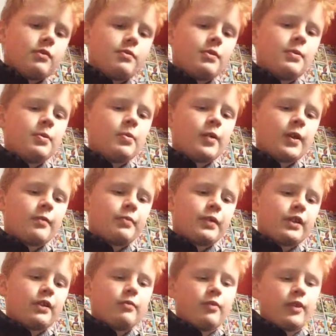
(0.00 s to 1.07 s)
People like
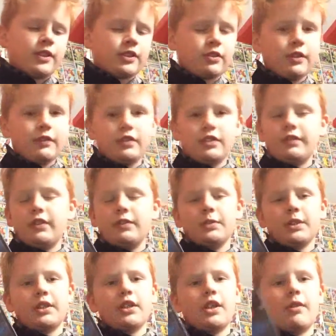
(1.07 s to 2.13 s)
bring up Wes Craven's films
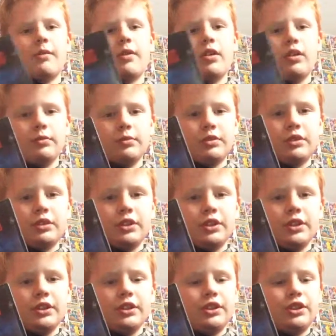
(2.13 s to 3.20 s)
like Nightmare on Elm
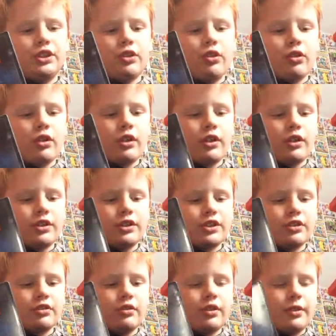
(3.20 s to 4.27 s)
Street, Shocker,
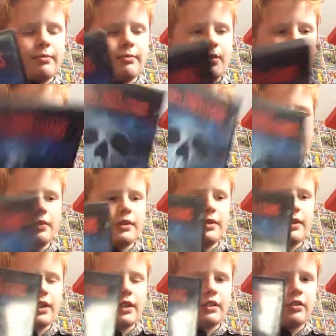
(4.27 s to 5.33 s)
Scream, but this
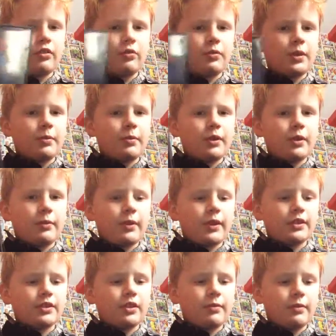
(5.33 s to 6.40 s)
one nobody really
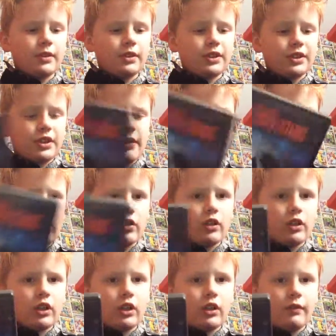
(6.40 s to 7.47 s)
brings up and it doesn't have a lot
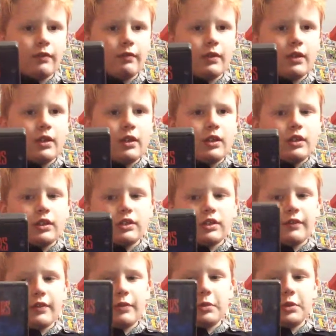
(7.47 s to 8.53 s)
of love. So I feel